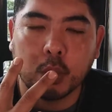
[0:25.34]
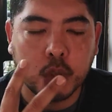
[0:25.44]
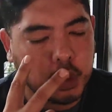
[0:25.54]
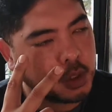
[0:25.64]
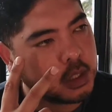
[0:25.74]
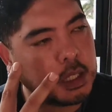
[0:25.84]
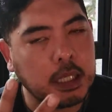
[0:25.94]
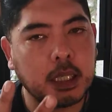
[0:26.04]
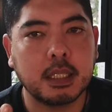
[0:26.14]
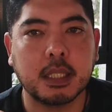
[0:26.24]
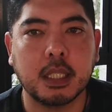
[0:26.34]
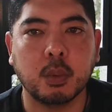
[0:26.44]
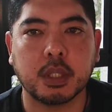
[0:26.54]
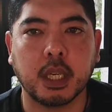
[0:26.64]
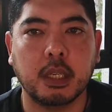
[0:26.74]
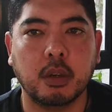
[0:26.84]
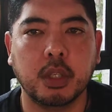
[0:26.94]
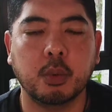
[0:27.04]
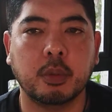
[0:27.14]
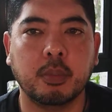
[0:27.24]
just clearly seeing what's going on
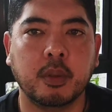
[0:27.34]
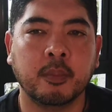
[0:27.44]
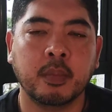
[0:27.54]
here with me.